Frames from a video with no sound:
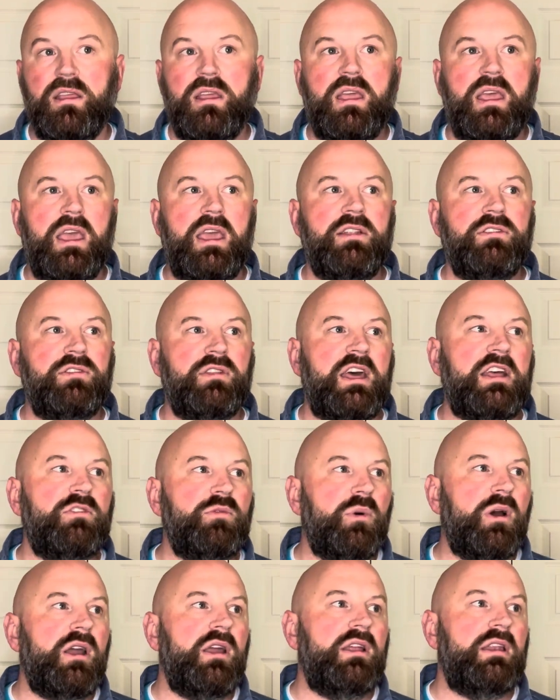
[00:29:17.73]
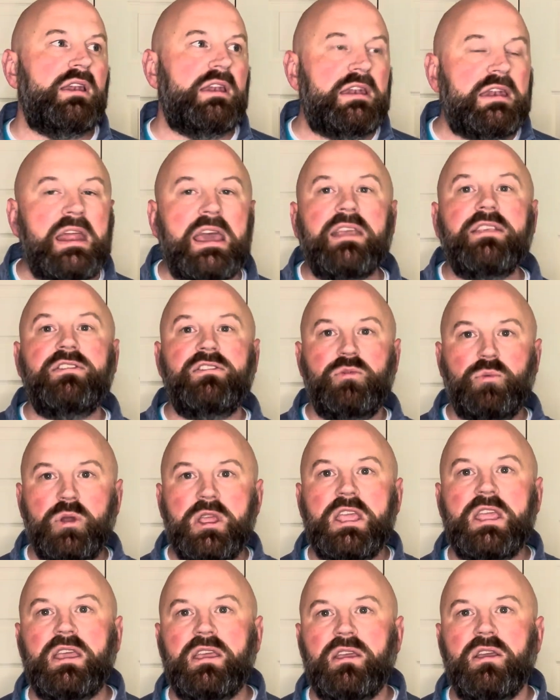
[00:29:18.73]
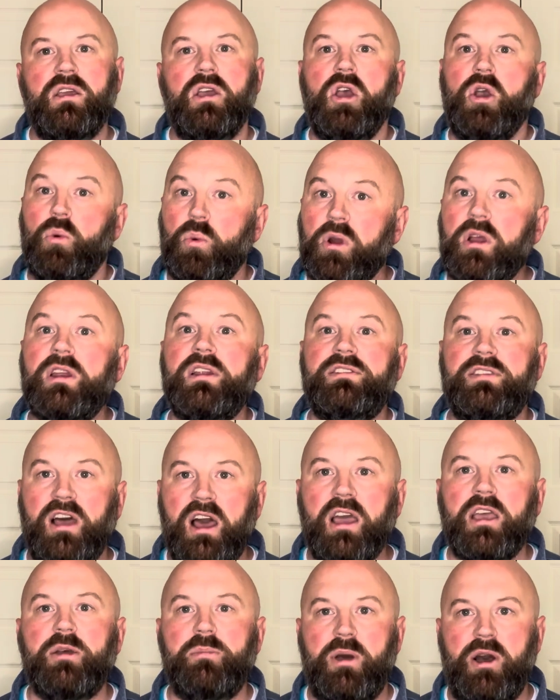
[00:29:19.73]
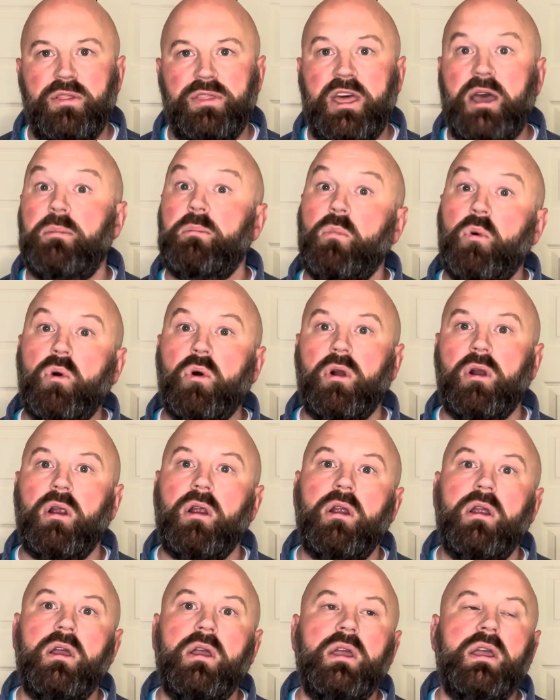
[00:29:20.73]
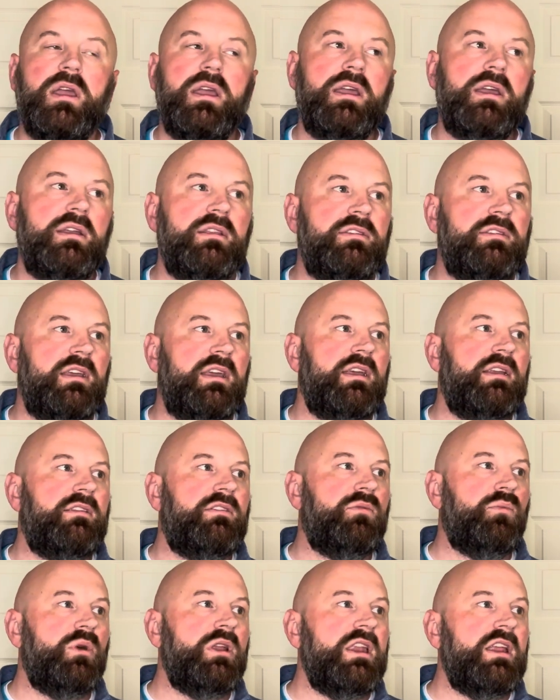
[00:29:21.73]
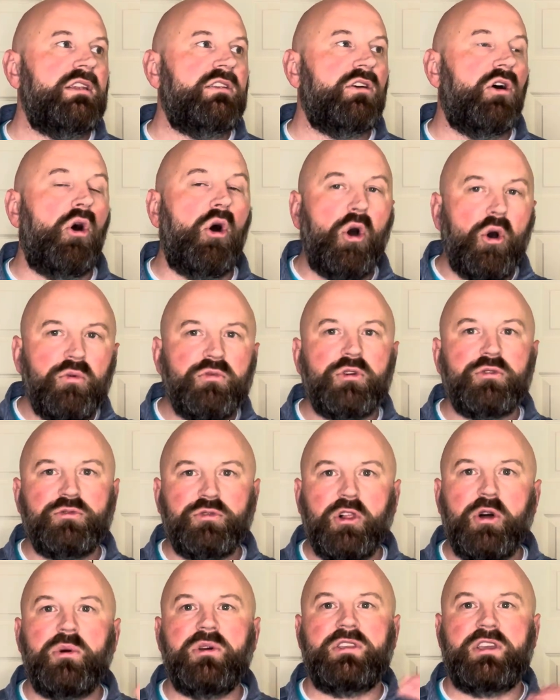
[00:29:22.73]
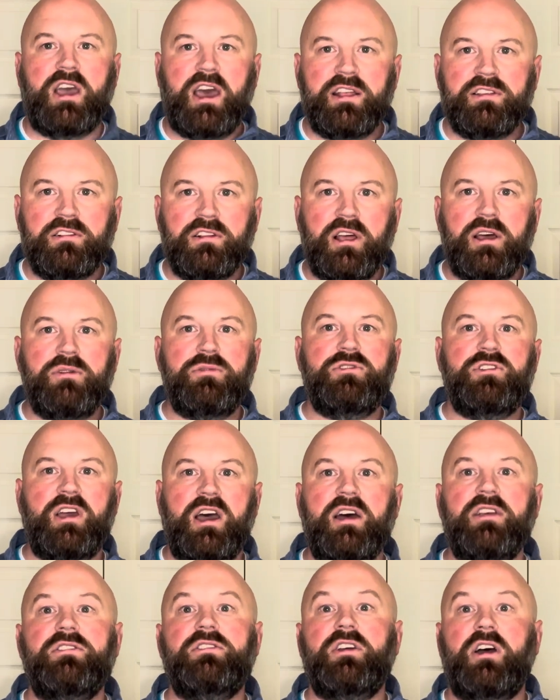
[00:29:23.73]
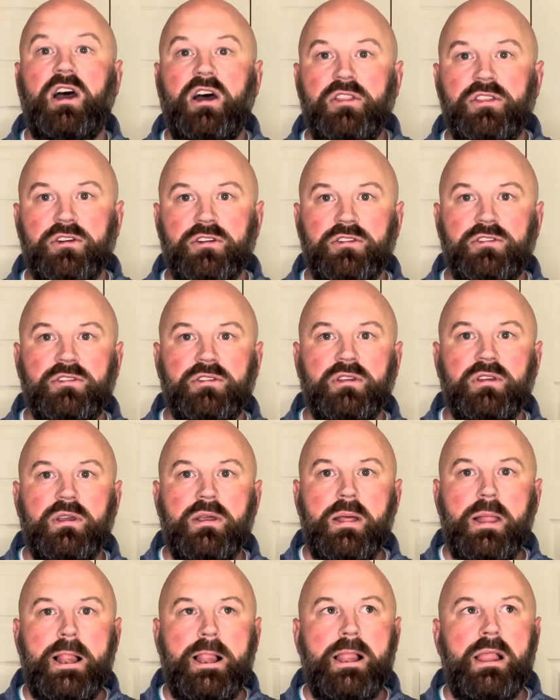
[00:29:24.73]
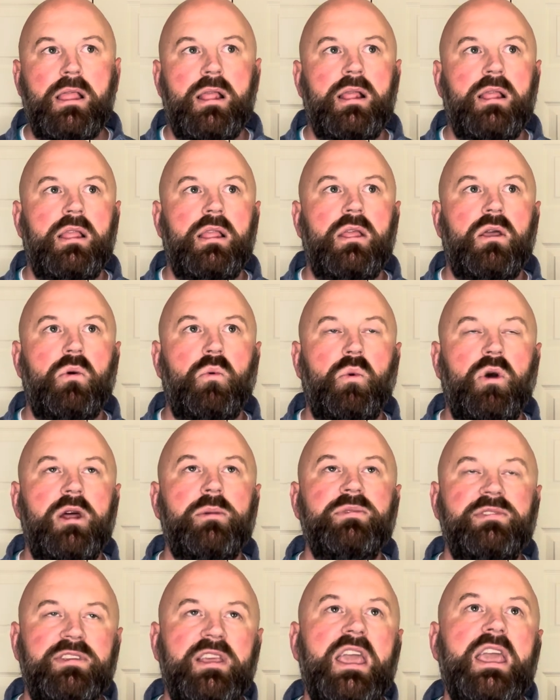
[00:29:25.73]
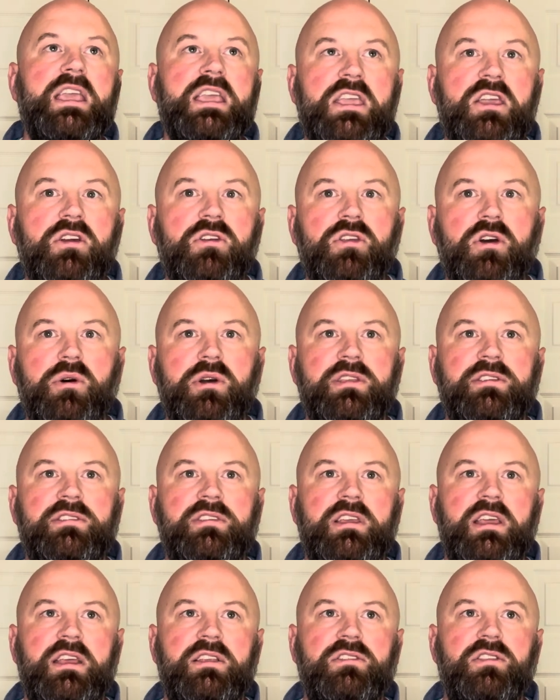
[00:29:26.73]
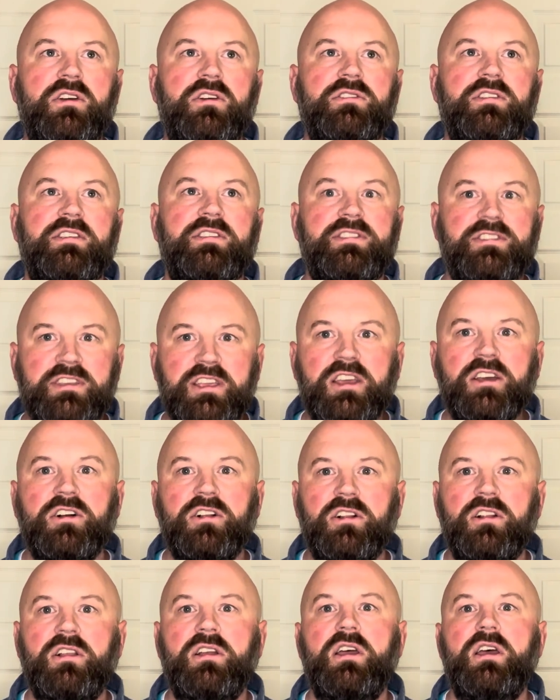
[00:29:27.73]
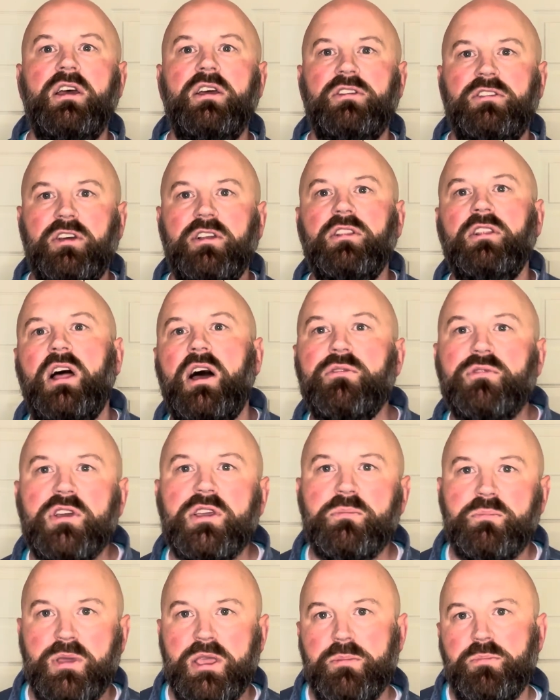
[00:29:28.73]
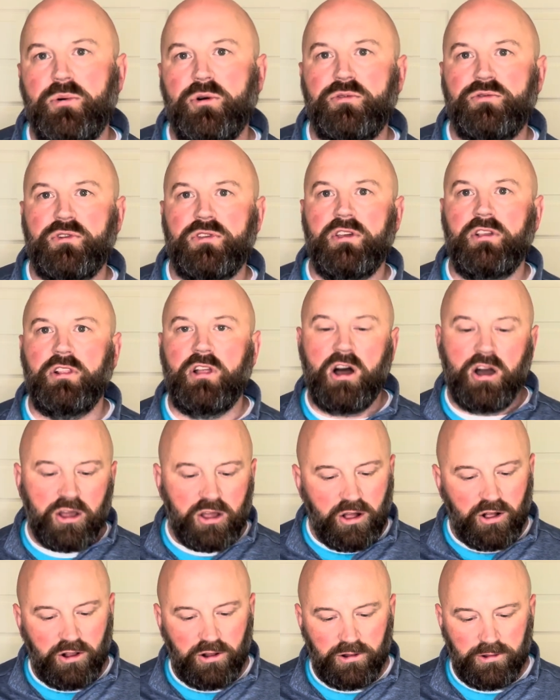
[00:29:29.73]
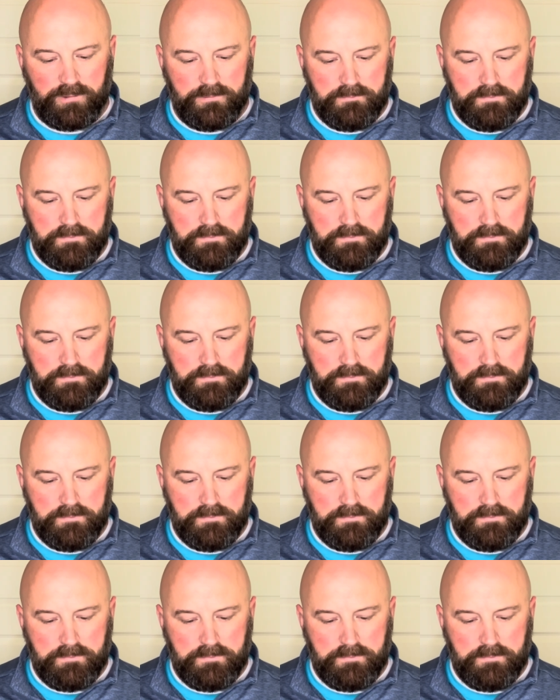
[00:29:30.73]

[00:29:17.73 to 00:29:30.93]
And so that's why next week, we're going to talk about that more, is we need to overflow with God's love to us, to others. What I'm saying here, though, is there's a skill to loving people for the long haul.